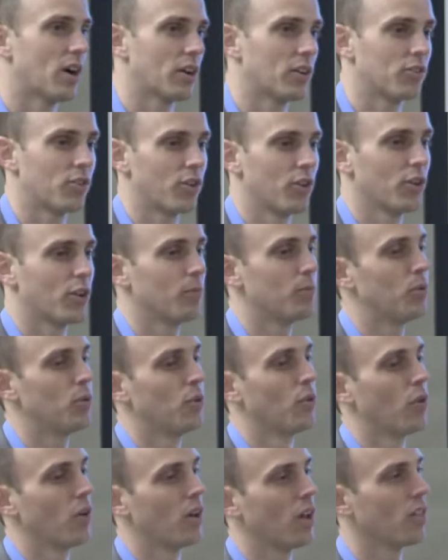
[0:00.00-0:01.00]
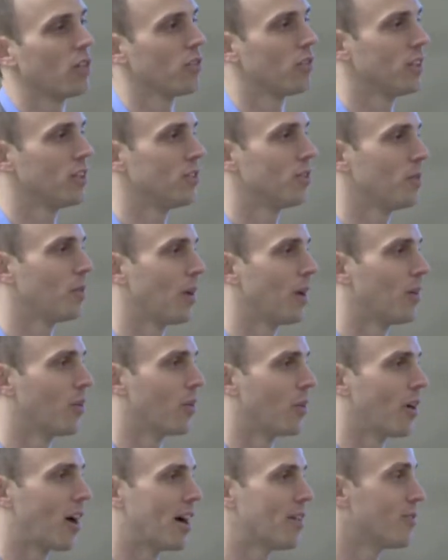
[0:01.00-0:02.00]
how to turn a computer on other than to play
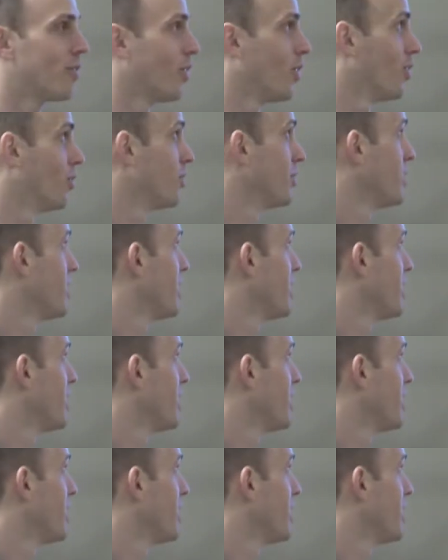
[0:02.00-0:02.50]
on her iPhone.